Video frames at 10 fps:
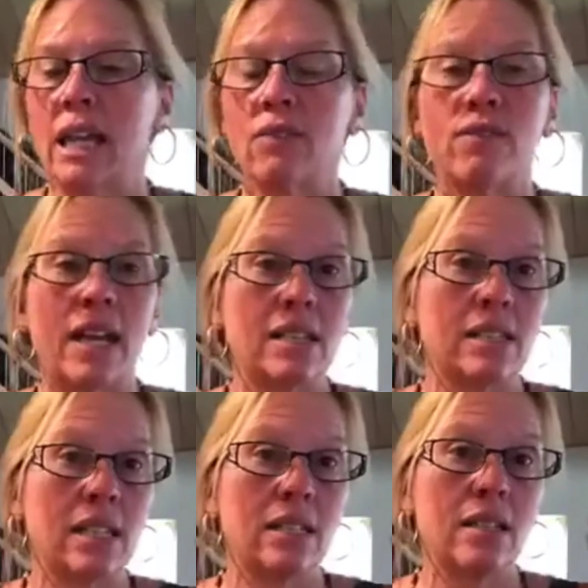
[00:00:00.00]
canning
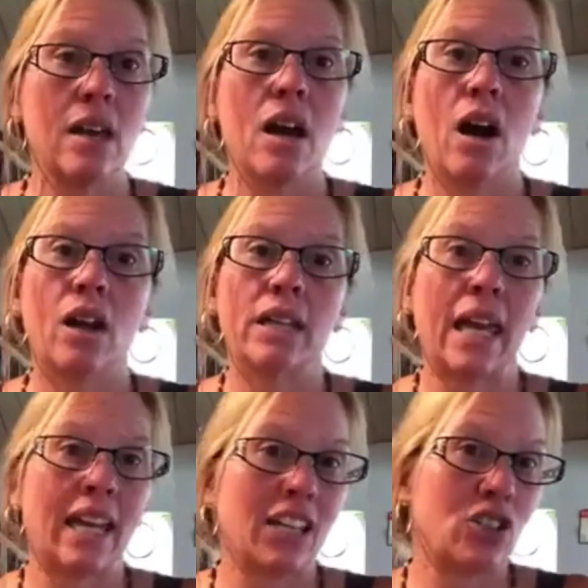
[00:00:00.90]
venison, on
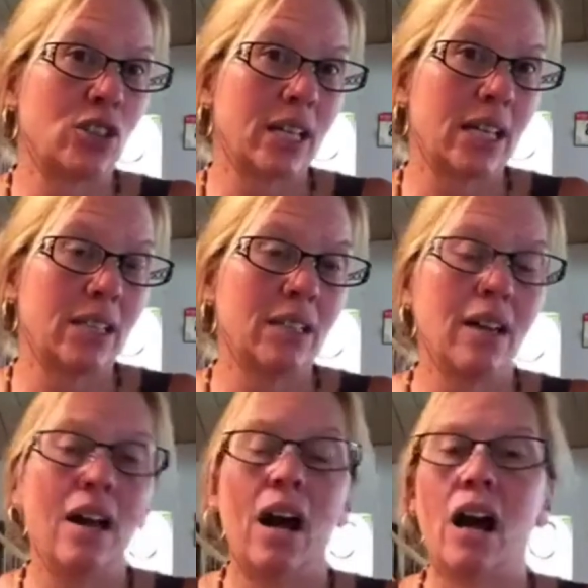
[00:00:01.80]
canning chicken.